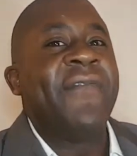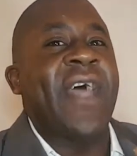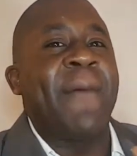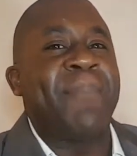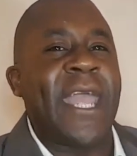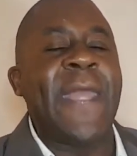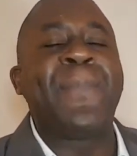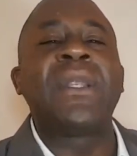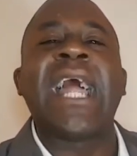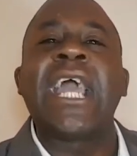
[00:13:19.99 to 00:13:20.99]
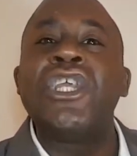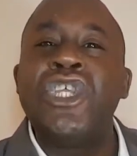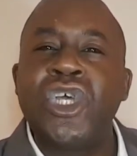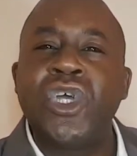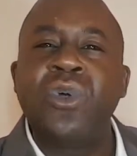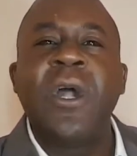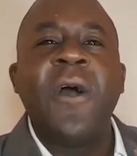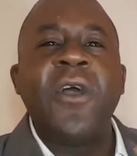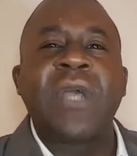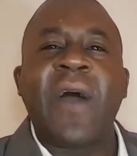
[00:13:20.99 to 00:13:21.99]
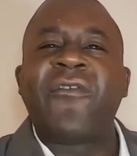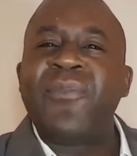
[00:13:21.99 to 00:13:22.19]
that people like you who come